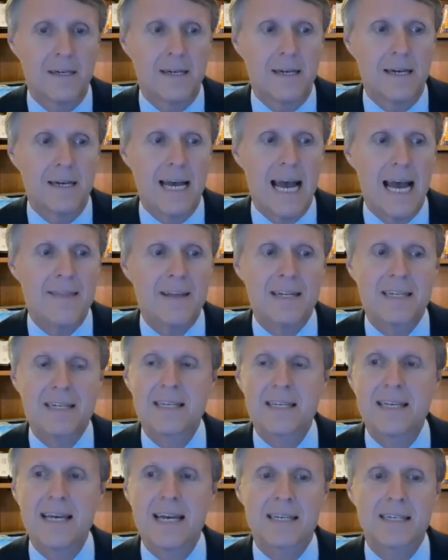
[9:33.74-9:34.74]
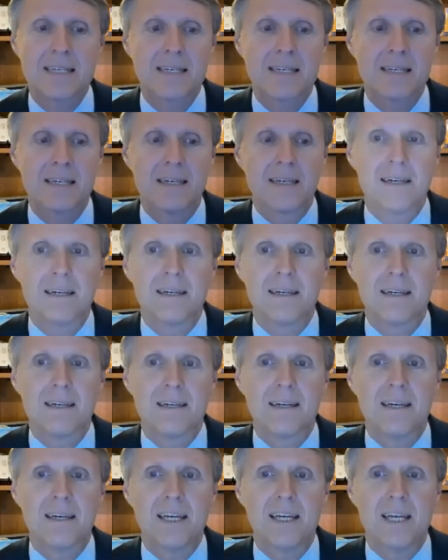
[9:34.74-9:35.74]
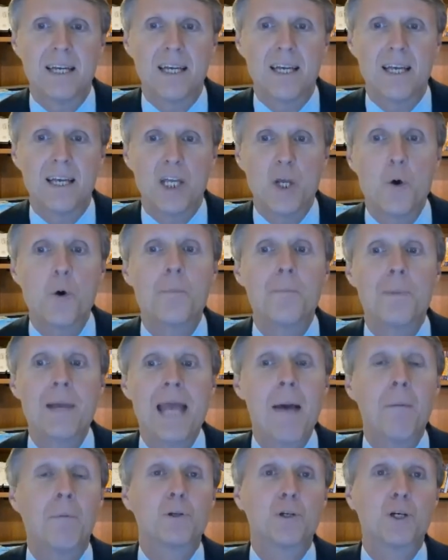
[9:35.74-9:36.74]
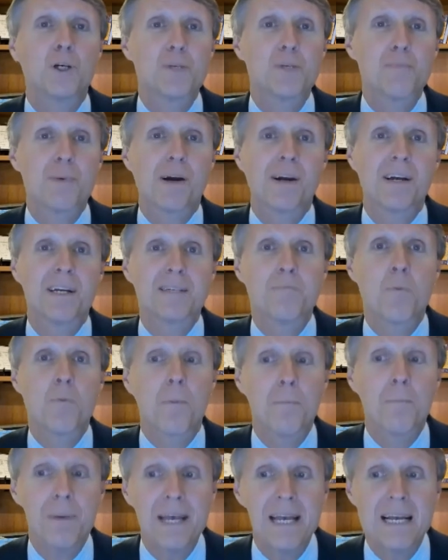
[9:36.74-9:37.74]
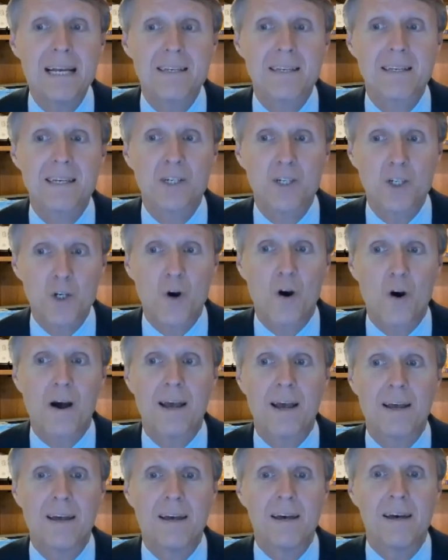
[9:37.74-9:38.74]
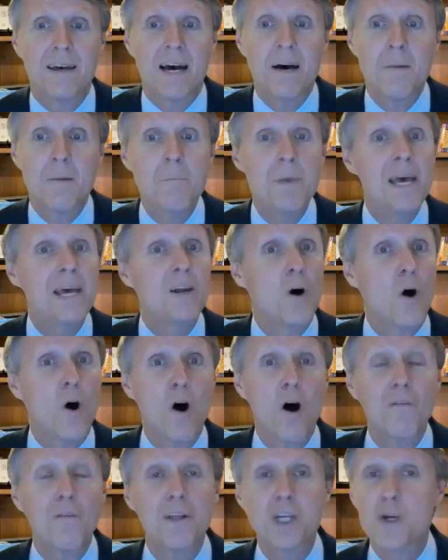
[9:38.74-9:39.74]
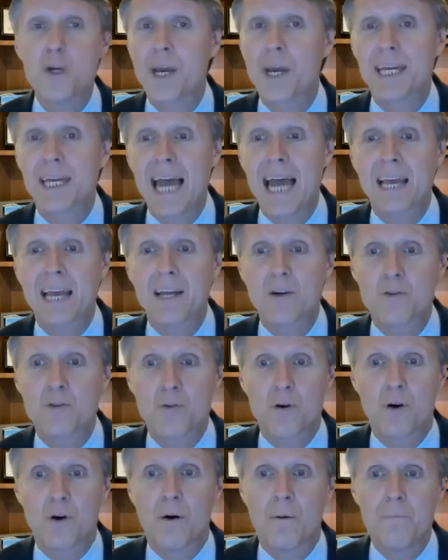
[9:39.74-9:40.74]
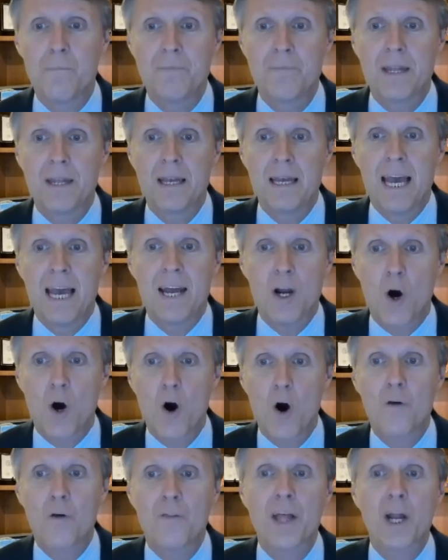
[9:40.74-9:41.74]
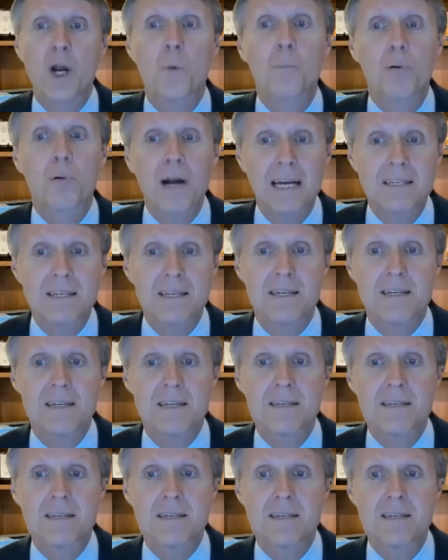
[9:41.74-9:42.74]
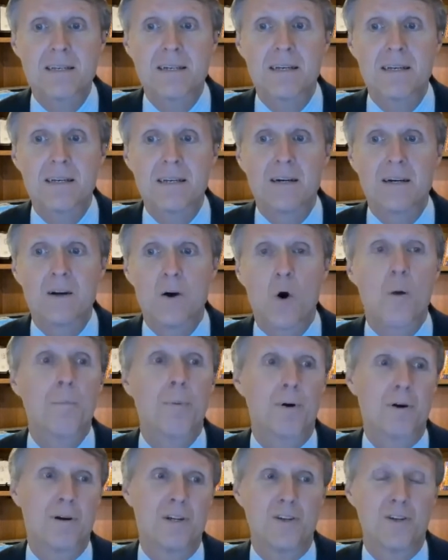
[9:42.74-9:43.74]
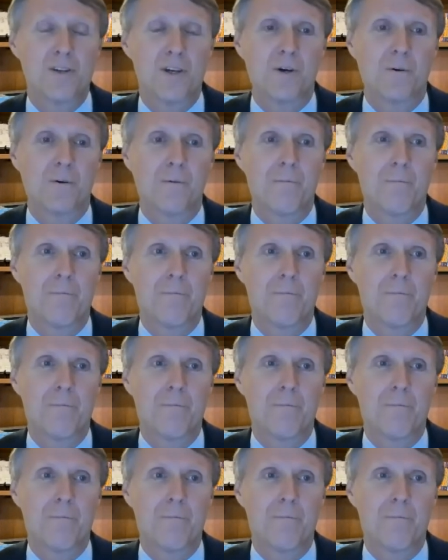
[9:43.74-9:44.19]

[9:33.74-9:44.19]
And then, six, you would be able to experience more peace and joy amid all that you cannot control and all that oppresses or burdens you.